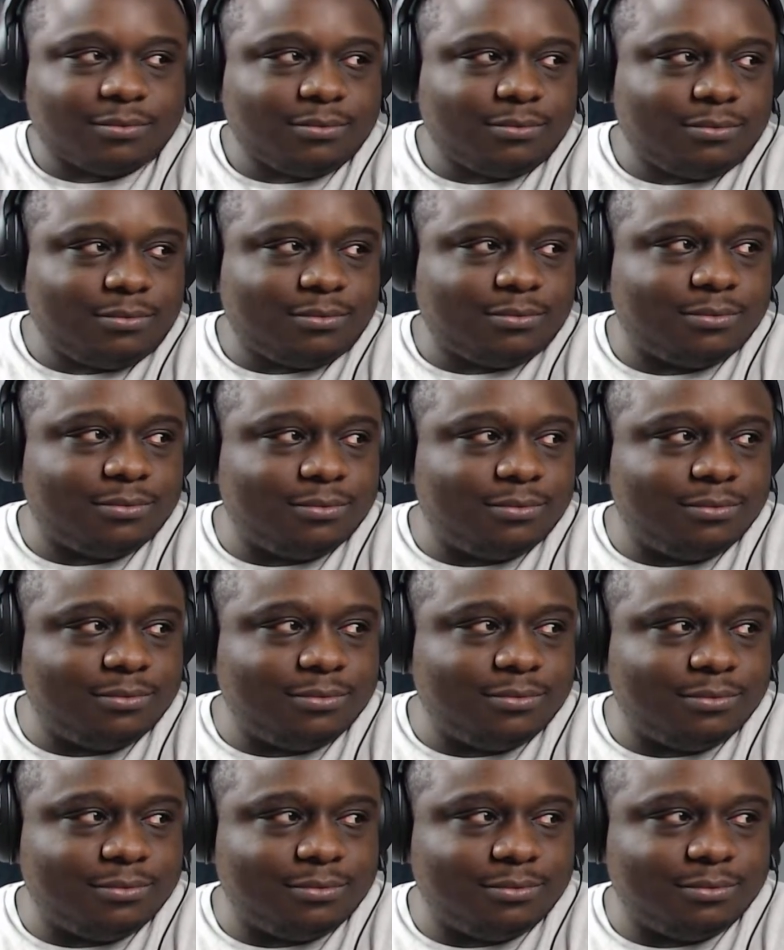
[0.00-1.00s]

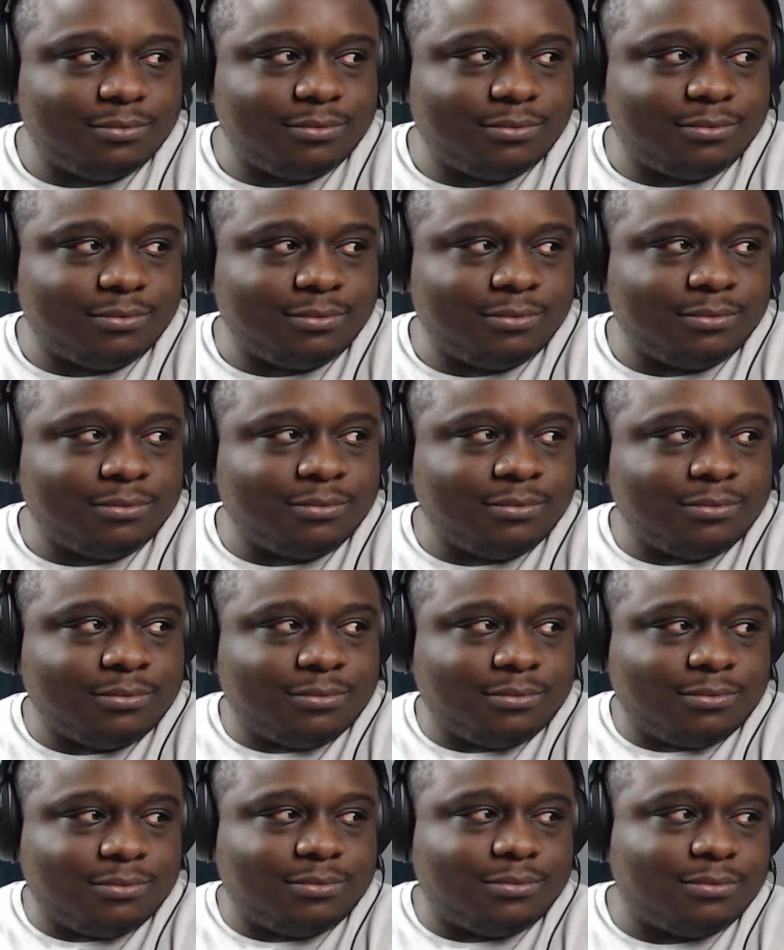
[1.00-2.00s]

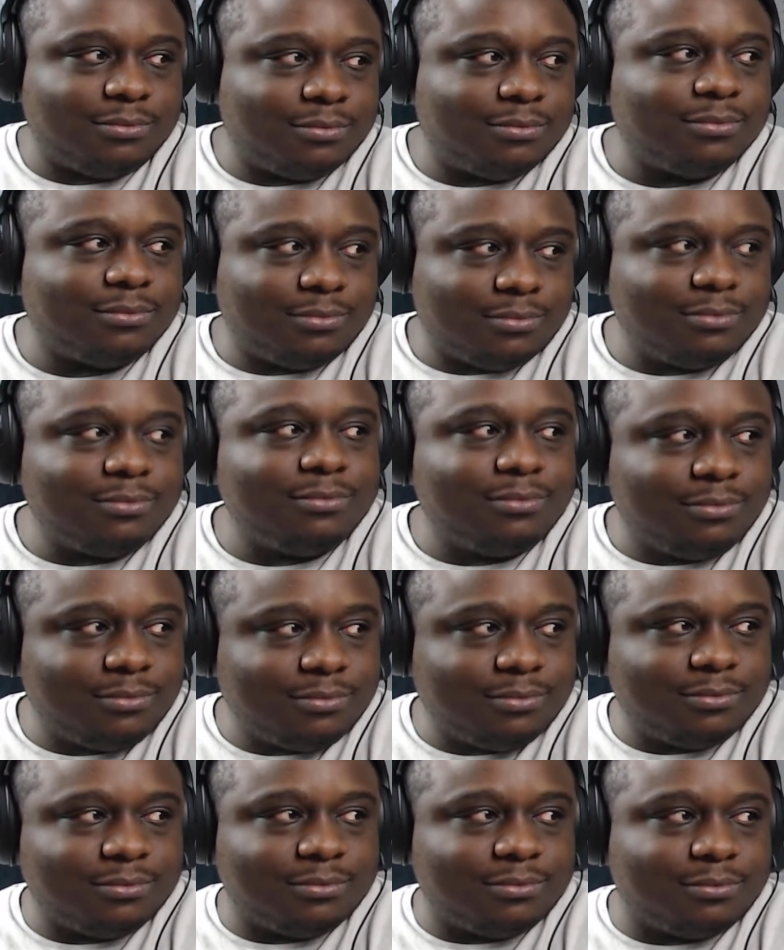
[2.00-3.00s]

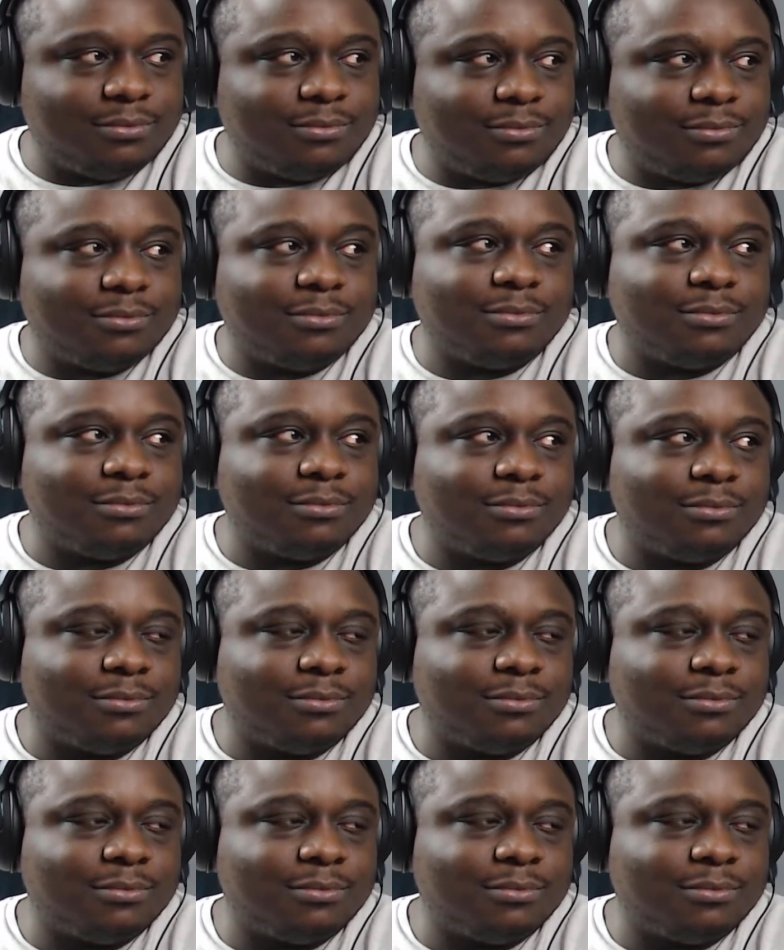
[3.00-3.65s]
This person isn't speaking.